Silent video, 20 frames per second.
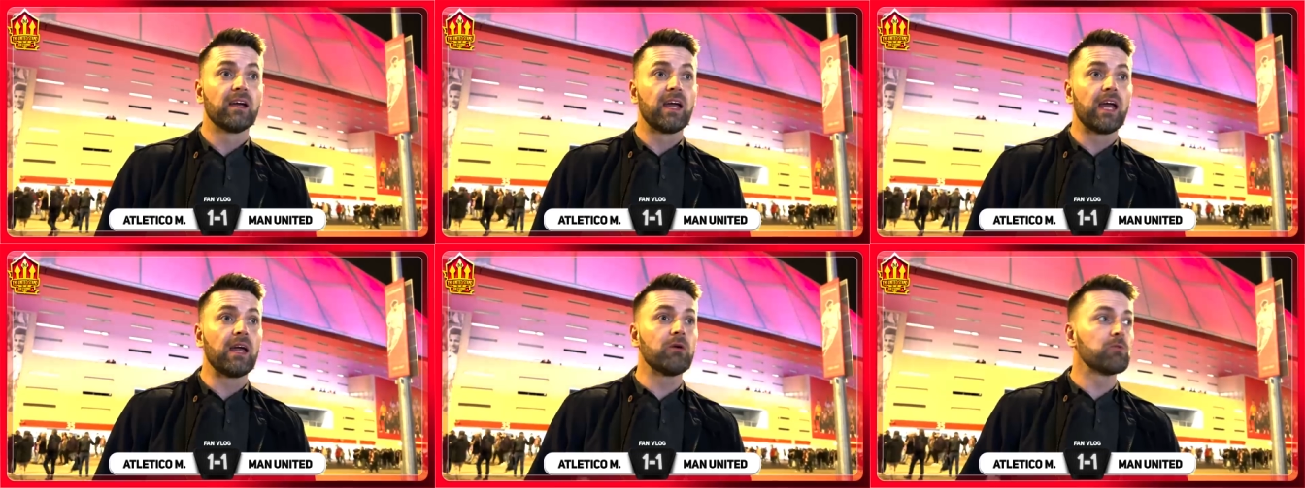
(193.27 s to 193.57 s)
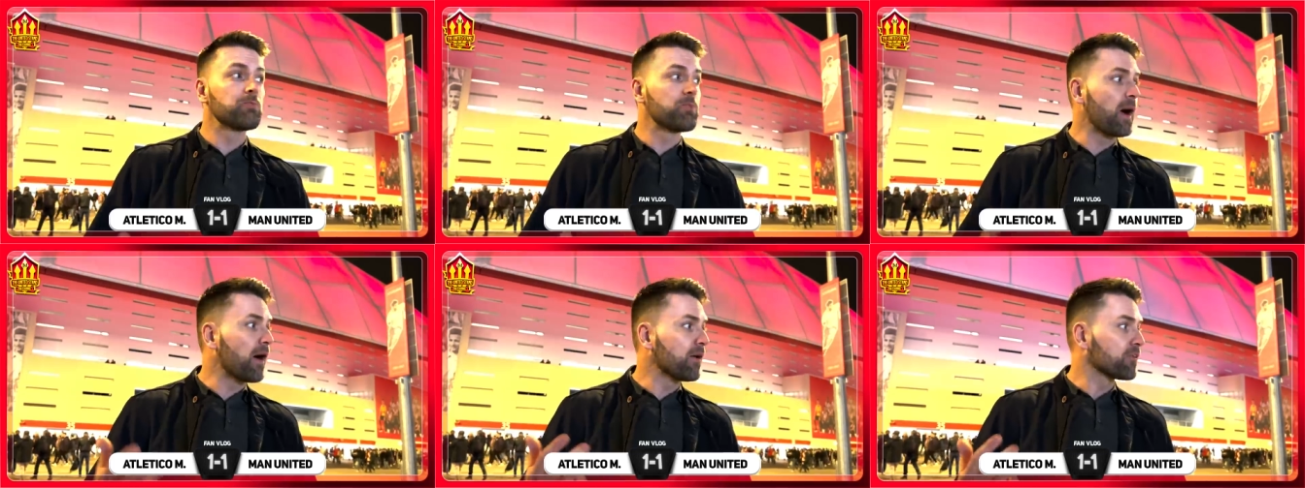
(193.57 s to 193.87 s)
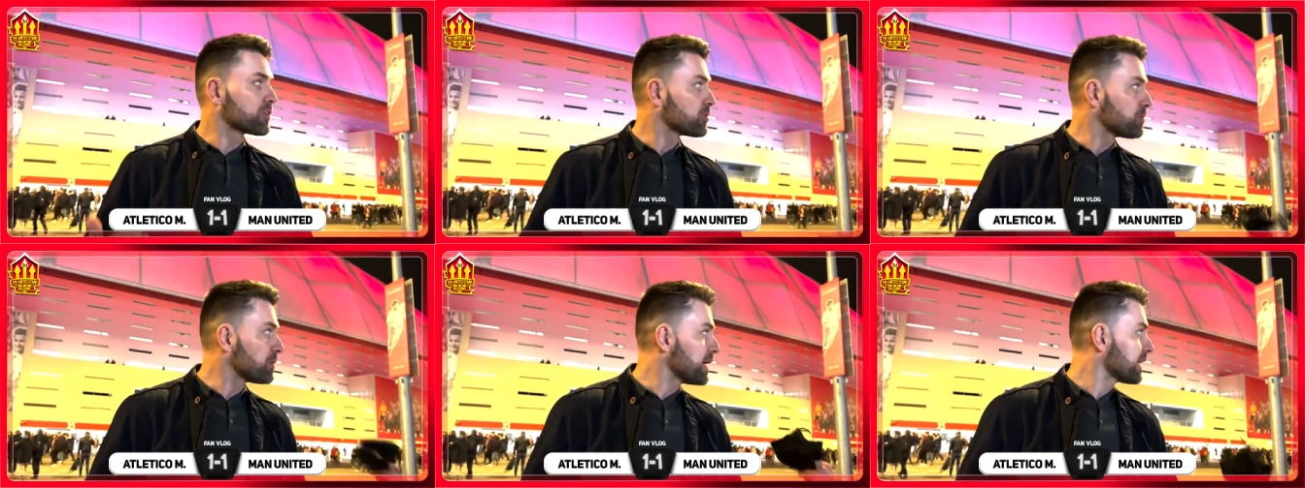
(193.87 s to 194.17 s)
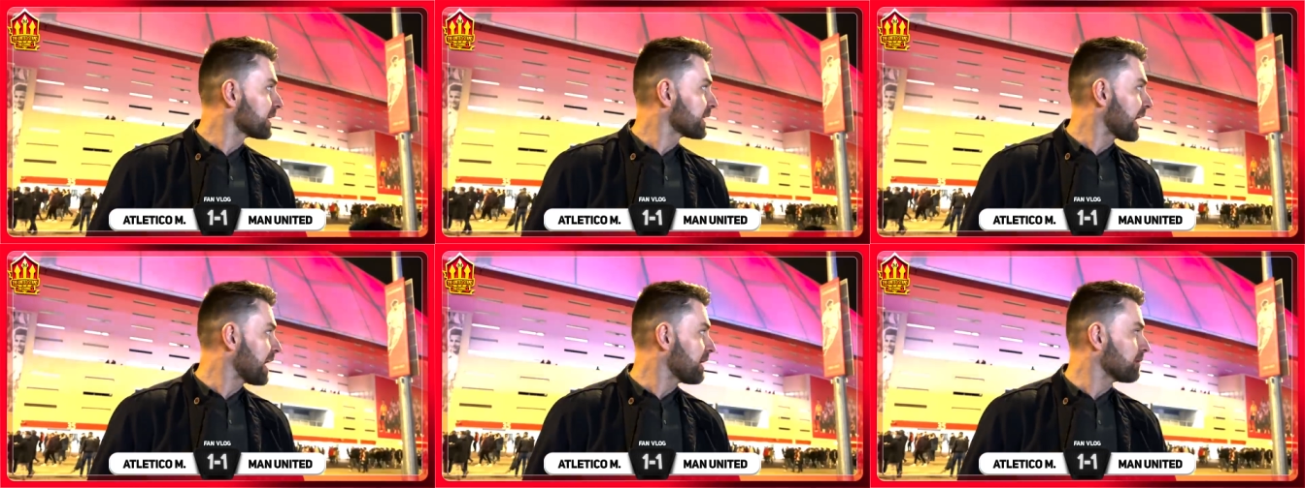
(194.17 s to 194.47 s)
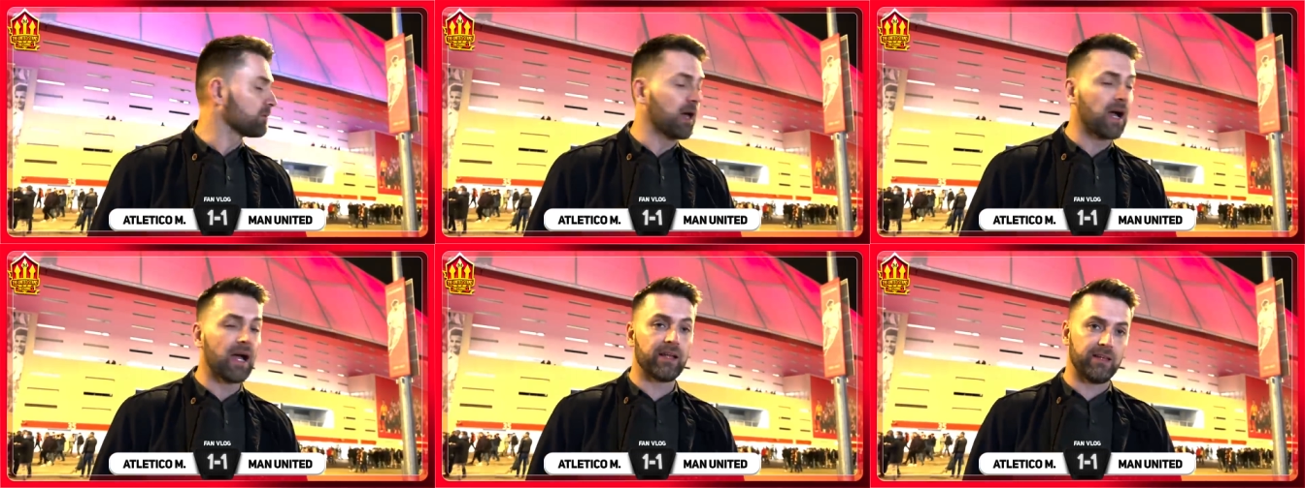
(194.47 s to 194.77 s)
it was bound to be a
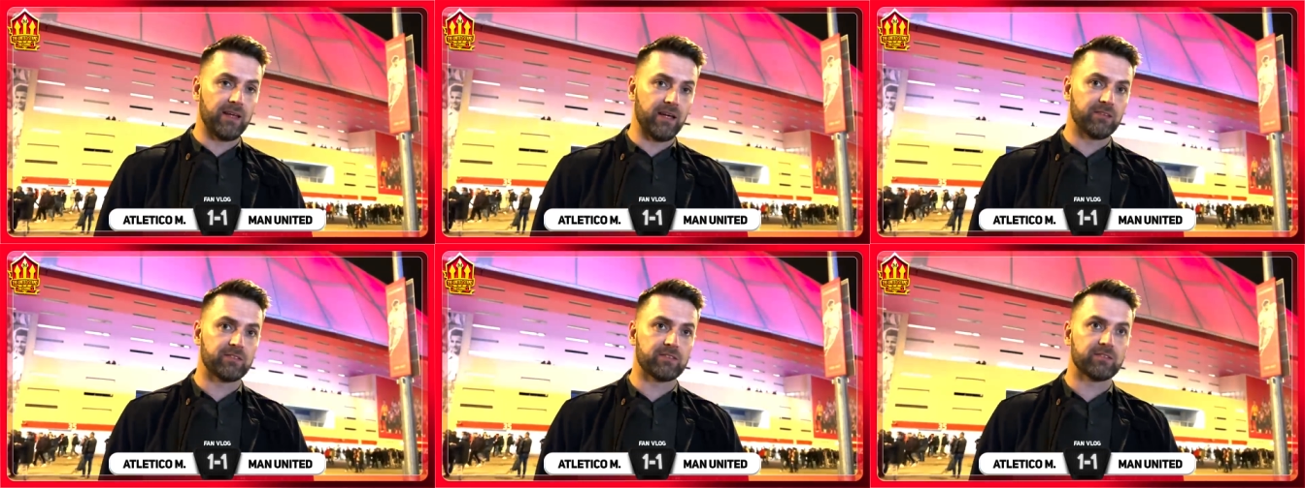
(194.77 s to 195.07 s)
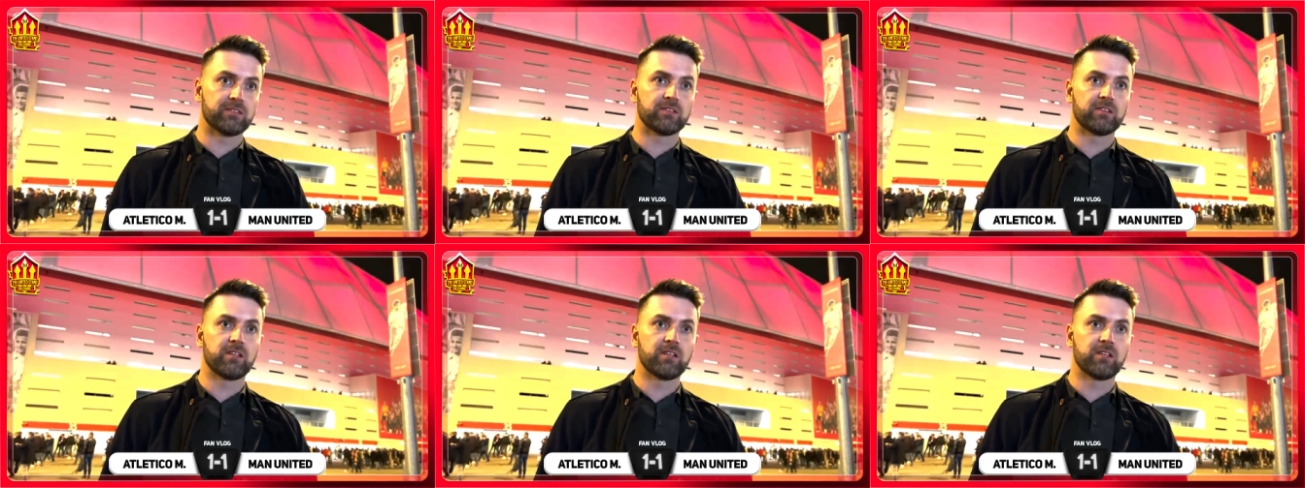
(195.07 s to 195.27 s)
game like this.